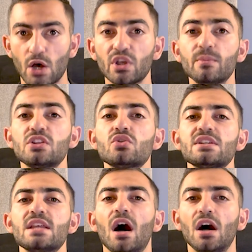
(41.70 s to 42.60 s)
Now, EB-2
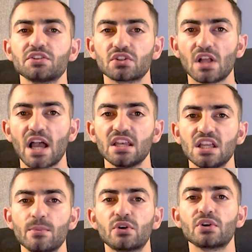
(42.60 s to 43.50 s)
is the underlying
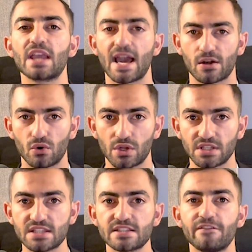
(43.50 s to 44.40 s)
immigrant category.
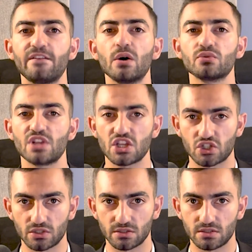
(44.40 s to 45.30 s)
This is the
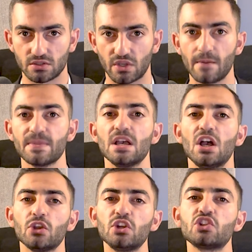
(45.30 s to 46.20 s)
foundation, okay?
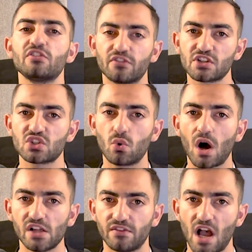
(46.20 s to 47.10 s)
You need to first
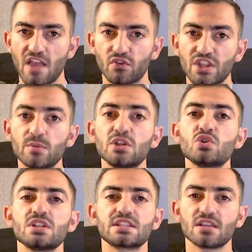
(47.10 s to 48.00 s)
qualify for the
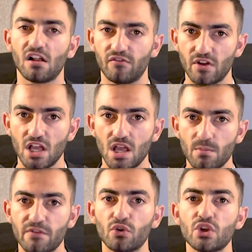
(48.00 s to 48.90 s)
EB-2 itself
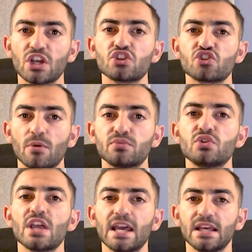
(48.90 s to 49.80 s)
before you can jump to
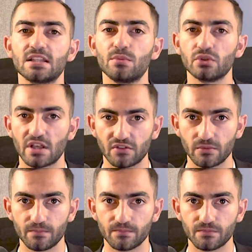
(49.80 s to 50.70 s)
the NIW level.
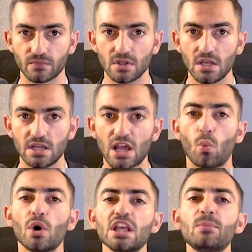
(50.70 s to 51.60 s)
Now,
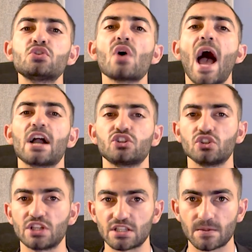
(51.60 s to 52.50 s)
what EB-2
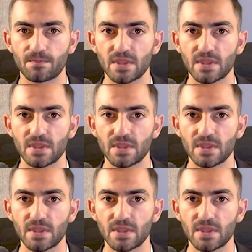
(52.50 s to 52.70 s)
actually is?